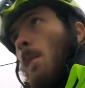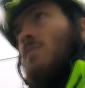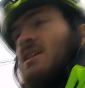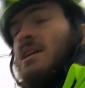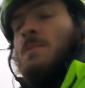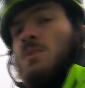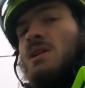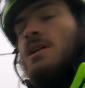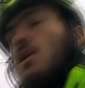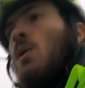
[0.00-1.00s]
It's getting
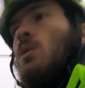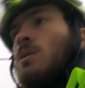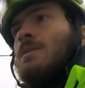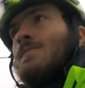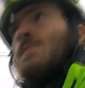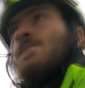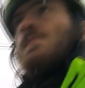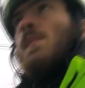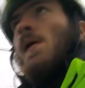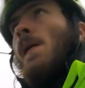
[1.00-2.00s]
pretty cold,
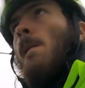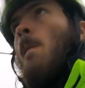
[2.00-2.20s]
but